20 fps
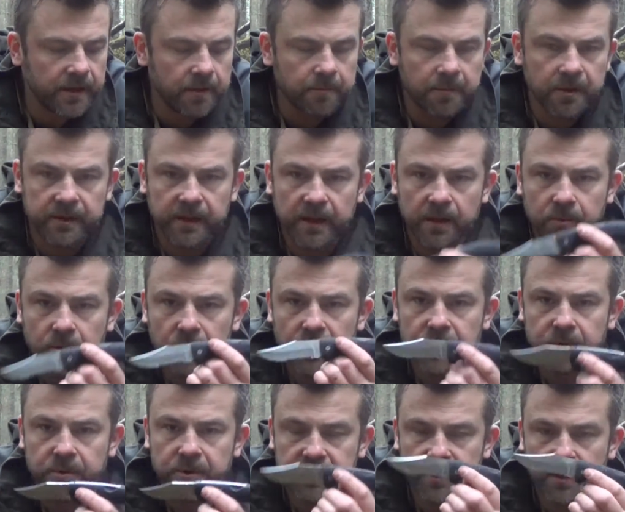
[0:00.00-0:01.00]
But I want to
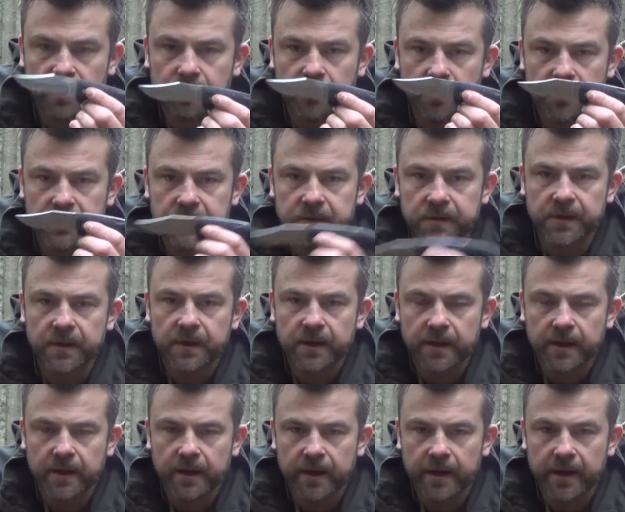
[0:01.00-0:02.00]
do it in the woods
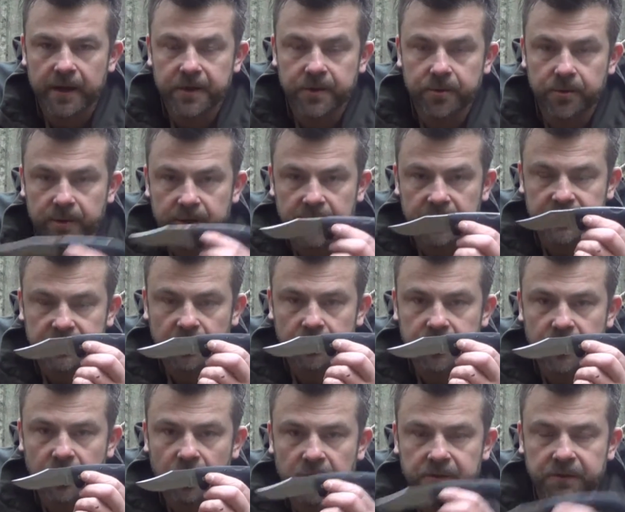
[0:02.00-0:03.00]
and doing some
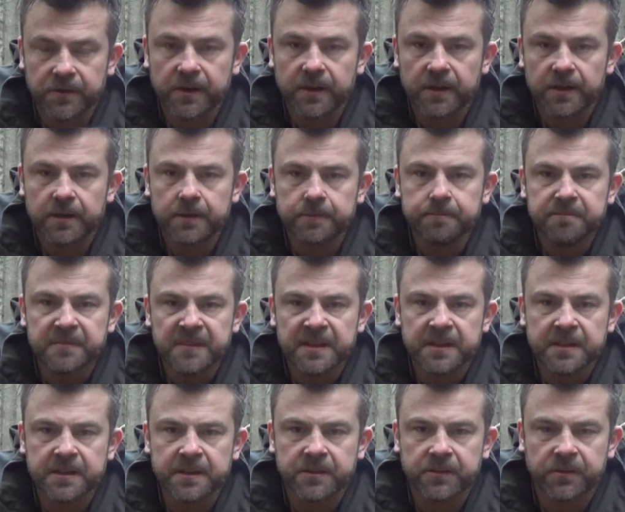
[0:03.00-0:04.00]
task
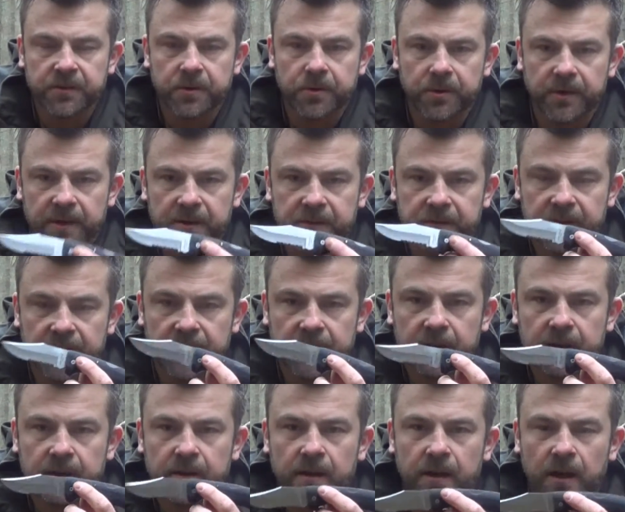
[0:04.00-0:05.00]
so you can see
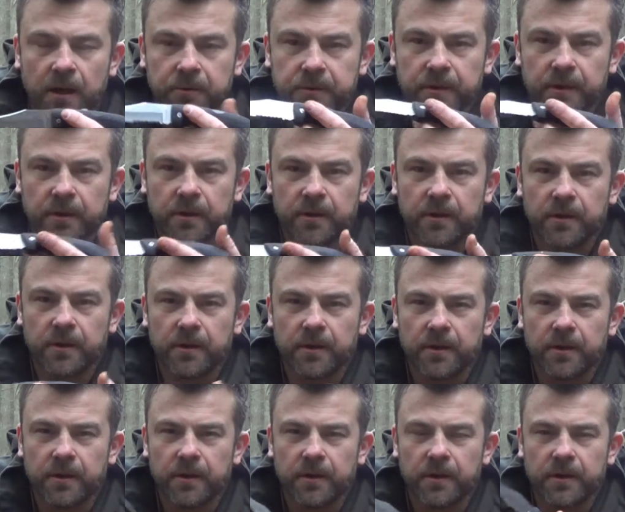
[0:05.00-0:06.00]
how the
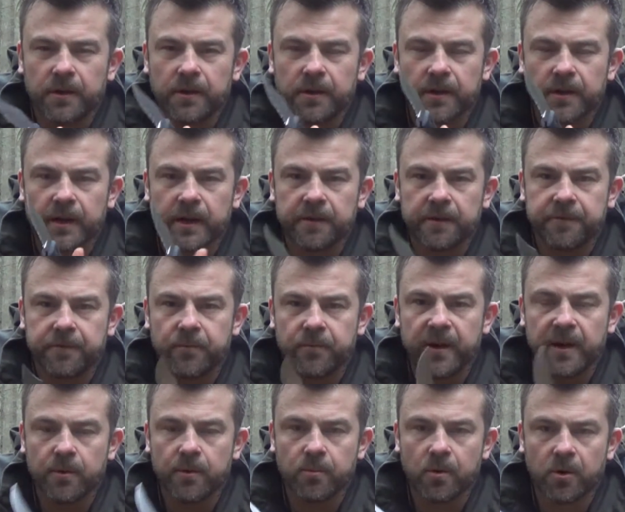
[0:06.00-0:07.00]
knife
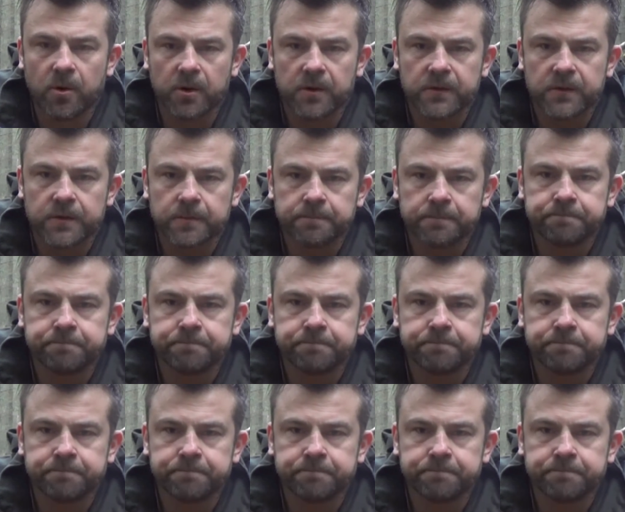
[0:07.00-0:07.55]
really works.